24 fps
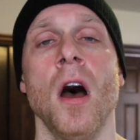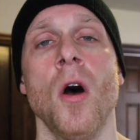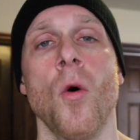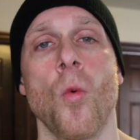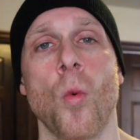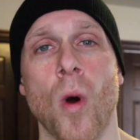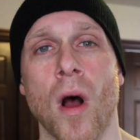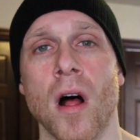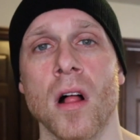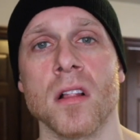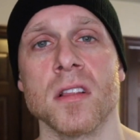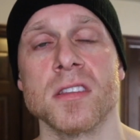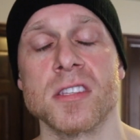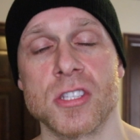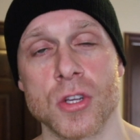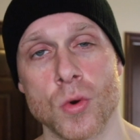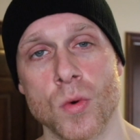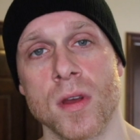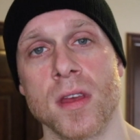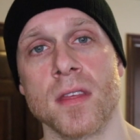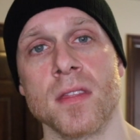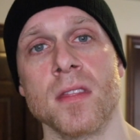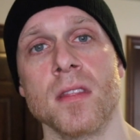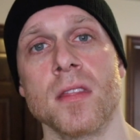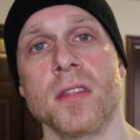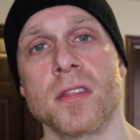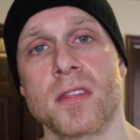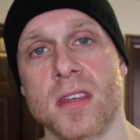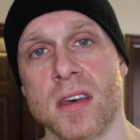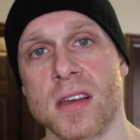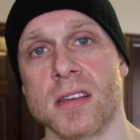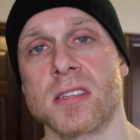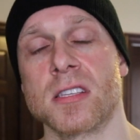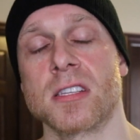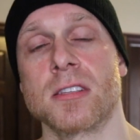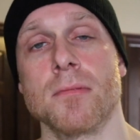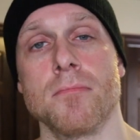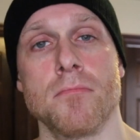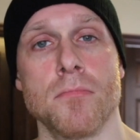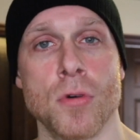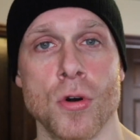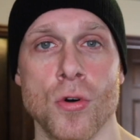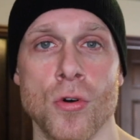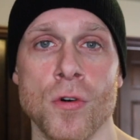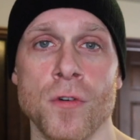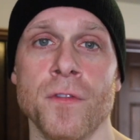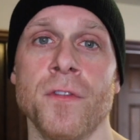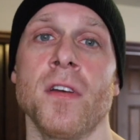while doing this
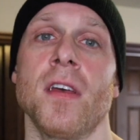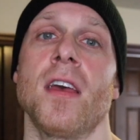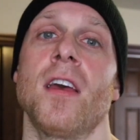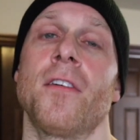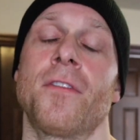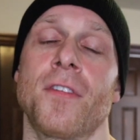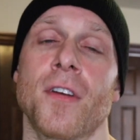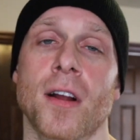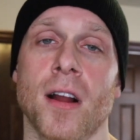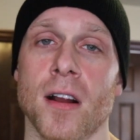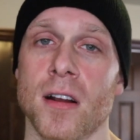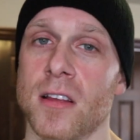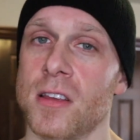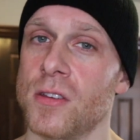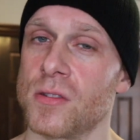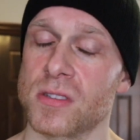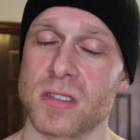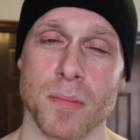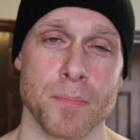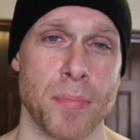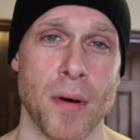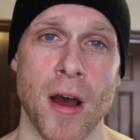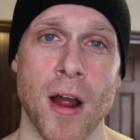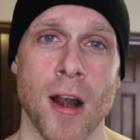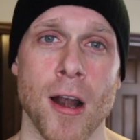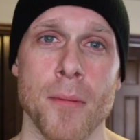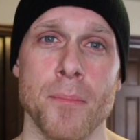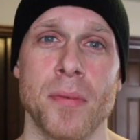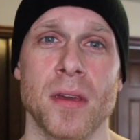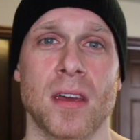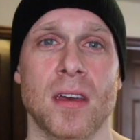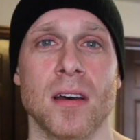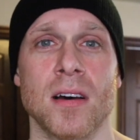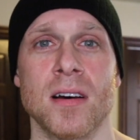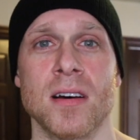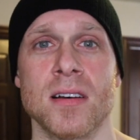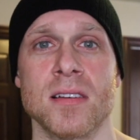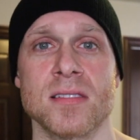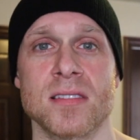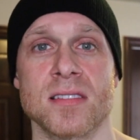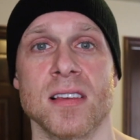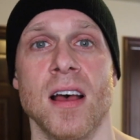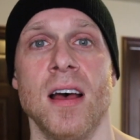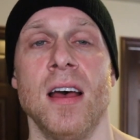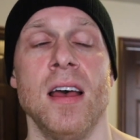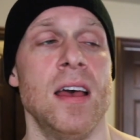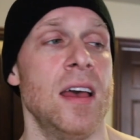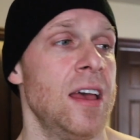move if you're gonna use a bar
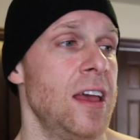because